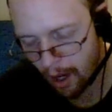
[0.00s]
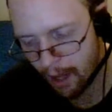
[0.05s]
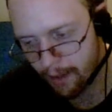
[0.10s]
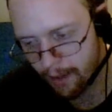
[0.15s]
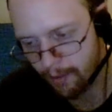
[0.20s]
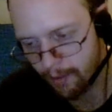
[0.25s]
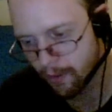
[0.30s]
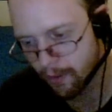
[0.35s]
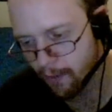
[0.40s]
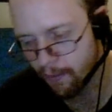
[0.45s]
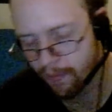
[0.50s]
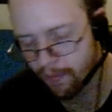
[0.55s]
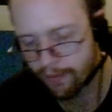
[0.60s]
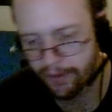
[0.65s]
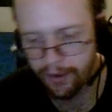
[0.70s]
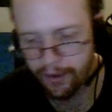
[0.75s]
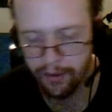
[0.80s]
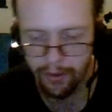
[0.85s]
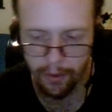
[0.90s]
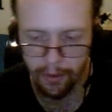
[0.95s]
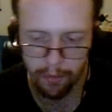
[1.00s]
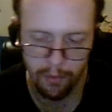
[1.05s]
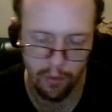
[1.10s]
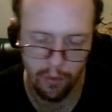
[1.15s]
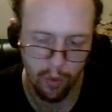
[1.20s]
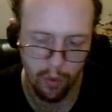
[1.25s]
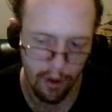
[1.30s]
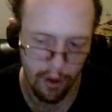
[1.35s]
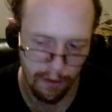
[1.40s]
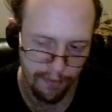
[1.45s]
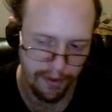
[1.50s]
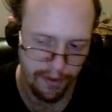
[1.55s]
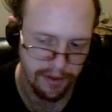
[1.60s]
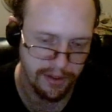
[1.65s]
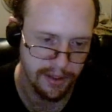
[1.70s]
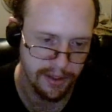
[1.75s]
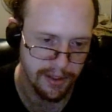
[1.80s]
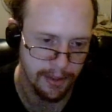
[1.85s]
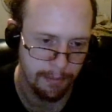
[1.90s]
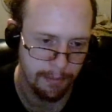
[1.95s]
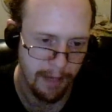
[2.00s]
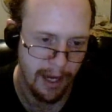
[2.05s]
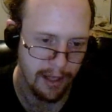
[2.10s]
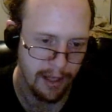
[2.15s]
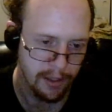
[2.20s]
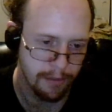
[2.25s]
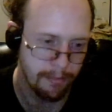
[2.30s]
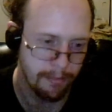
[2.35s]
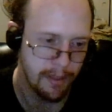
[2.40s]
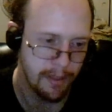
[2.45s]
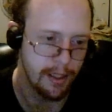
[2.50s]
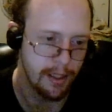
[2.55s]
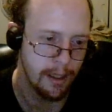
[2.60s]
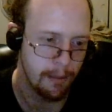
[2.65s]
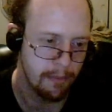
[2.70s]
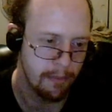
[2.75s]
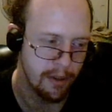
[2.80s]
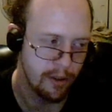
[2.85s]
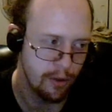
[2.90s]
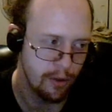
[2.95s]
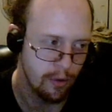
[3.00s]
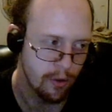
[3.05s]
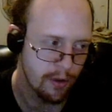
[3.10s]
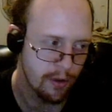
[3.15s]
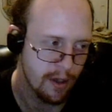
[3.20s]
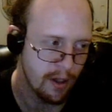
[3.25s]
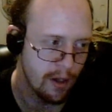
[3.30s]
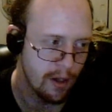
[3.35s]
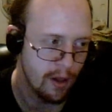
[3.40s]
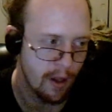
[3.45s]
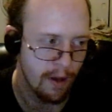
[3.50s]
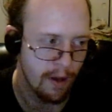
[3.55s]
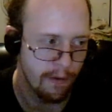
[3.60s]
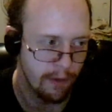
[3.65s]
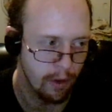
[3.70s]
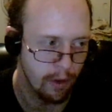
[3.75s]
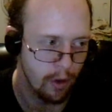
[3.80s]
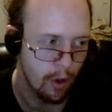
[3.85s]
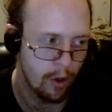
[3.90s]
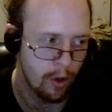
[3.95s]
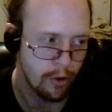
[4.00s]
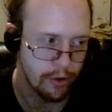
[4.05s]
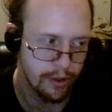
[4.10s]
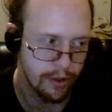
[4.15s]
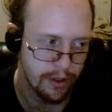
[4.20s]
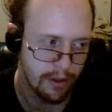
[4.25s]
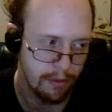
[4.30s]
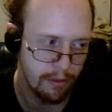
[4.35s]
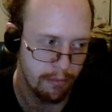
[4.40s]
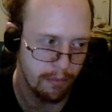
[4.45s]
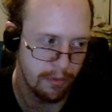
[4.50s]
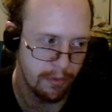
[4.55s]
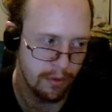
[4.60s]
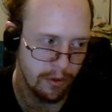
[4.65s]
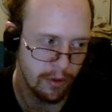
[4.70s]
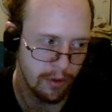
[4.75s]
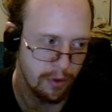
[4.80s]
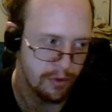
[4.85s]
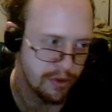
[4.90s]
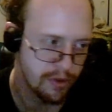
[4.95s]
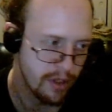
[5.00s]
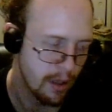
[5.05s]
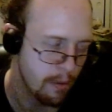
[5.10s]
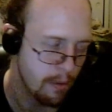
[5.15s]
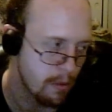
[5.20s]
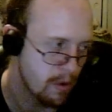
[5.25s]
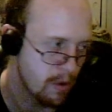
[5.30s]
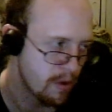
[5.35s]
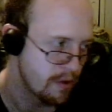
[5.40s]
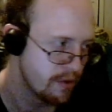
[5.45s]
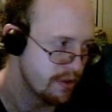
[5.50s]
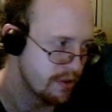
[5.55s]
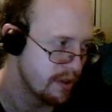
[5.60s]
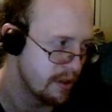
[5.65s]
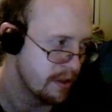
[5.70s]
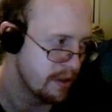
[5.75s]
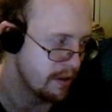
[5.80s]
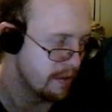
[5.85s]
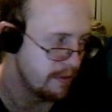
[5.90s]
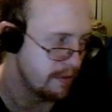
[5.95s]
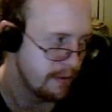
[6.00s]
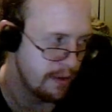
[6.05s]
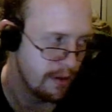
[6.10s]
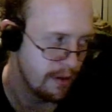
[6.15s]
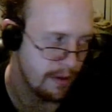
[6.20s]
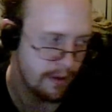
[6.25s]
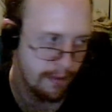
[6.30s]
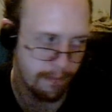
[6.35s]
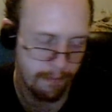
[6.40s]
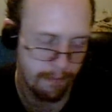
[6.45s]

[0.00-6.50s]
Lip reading: I don't know if YouTube qualifies as a mass media, but you look at a lot of the large news networks, and